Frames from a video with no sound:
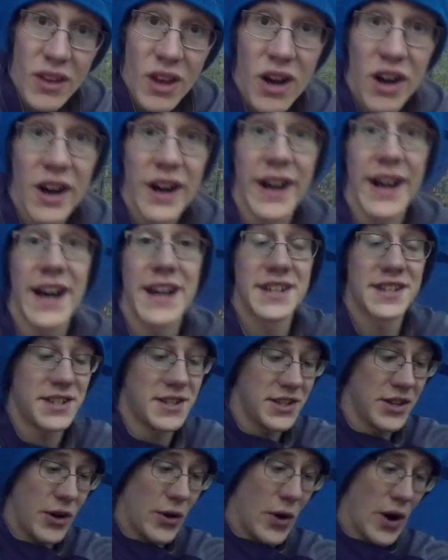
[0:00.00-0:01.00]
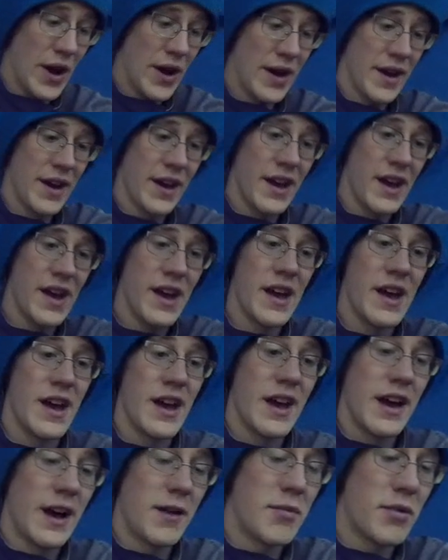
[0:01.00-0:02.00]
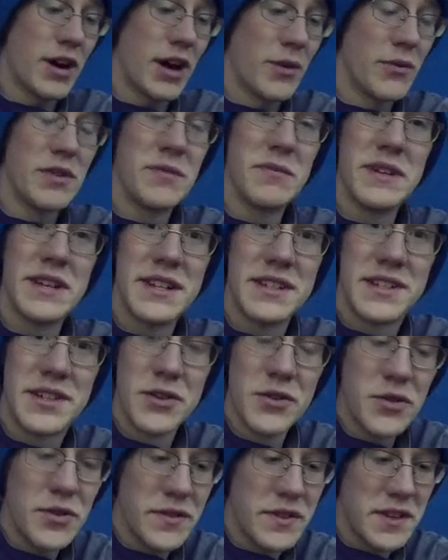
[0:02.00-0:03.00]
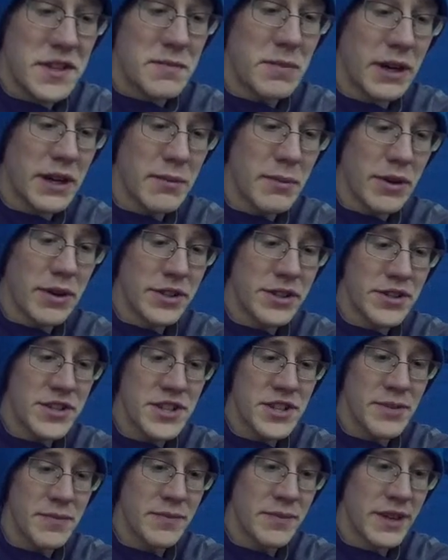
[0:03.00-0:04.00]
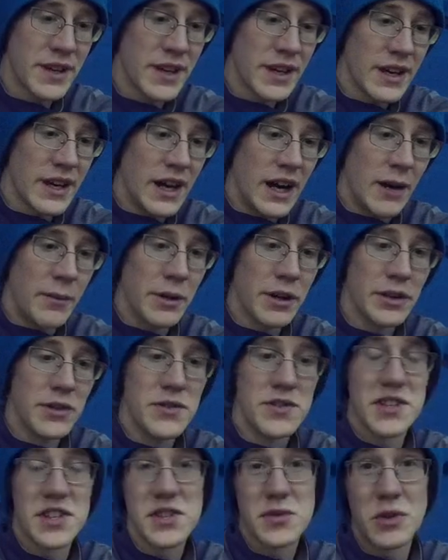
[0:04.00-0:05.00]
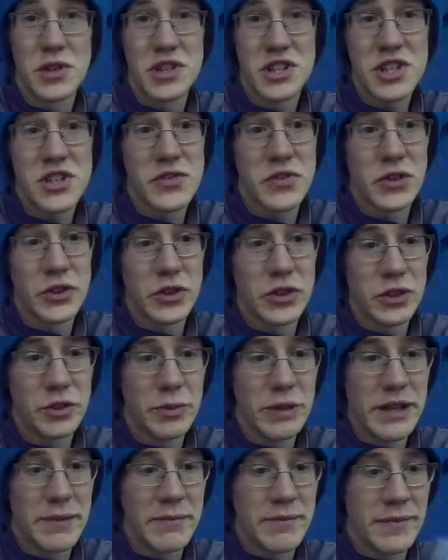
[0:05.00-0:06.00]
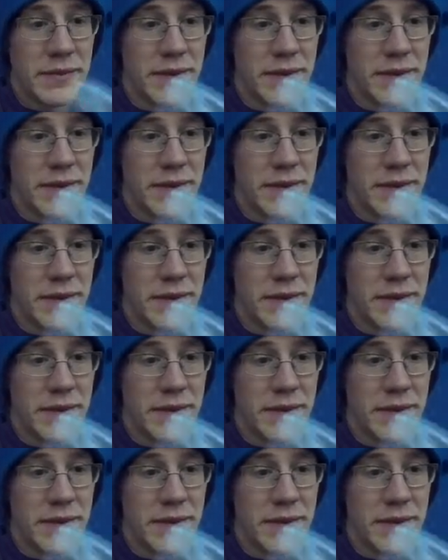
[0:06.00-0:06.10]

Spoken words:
Alright guys, so I brought with me 2 of these buddy burners. I'm gonna use this one just for a little bit.